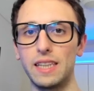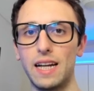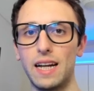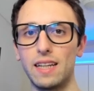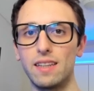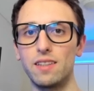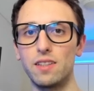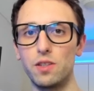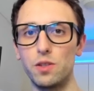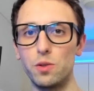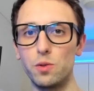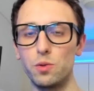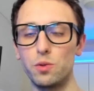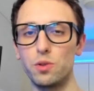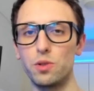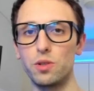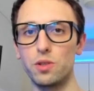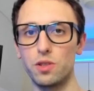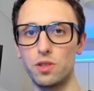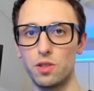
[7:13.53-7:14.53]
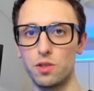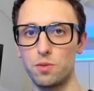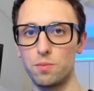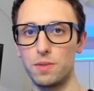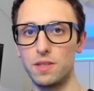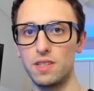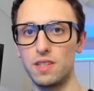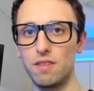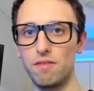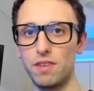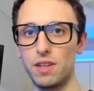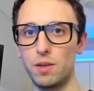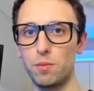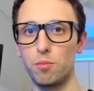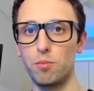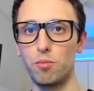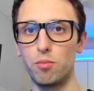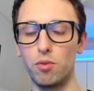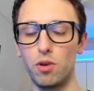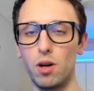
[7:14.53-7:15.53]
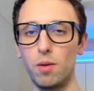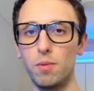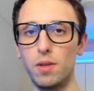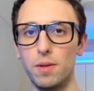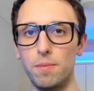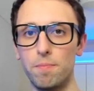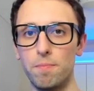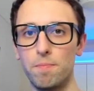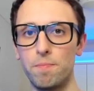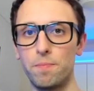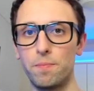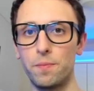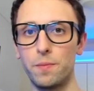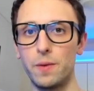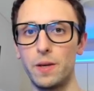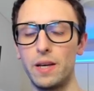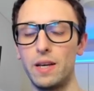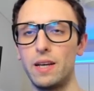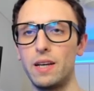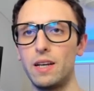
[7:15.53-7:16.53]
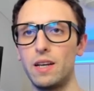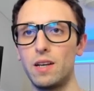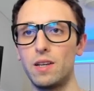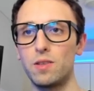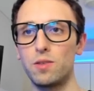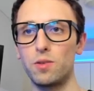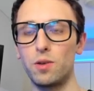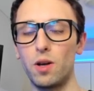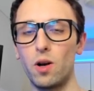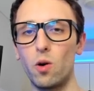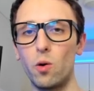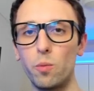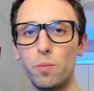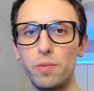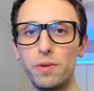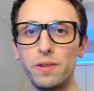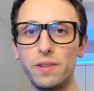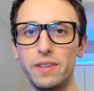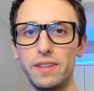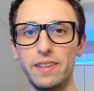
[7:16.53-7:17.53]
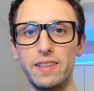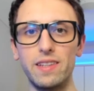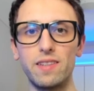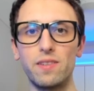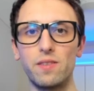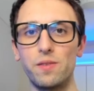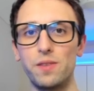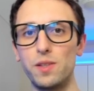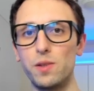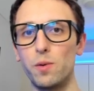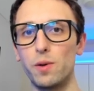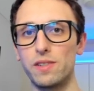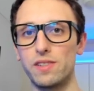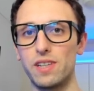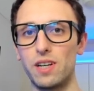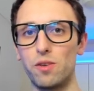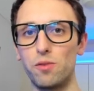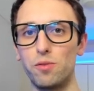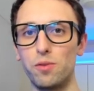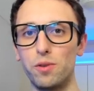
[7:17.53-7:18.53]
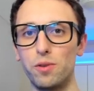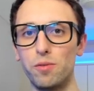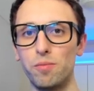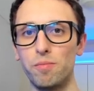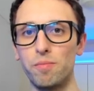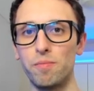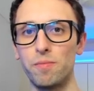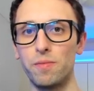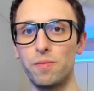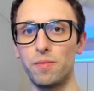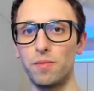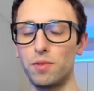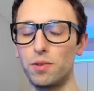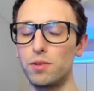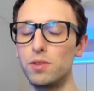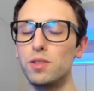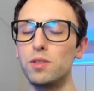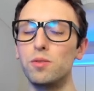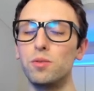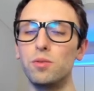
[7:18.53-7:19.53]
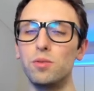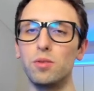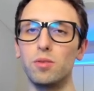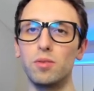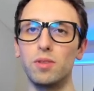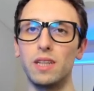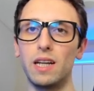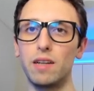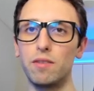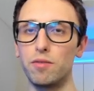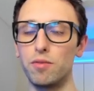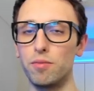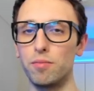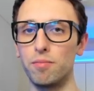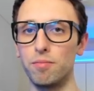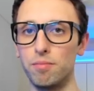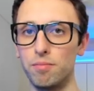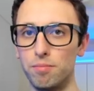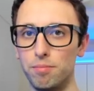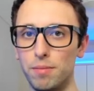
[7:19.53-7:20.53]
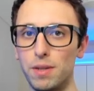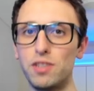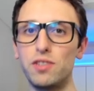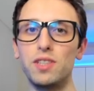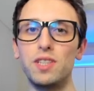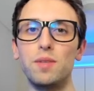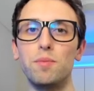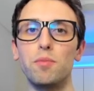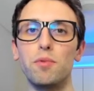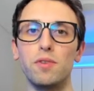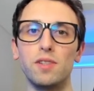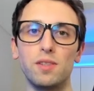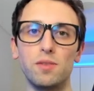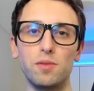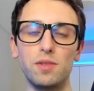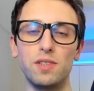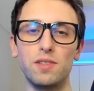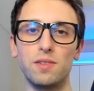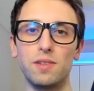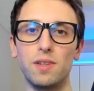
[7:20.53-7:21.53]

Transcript: that user's specific problem. So I hope this video was helpful. I'm going to dive much deeper into these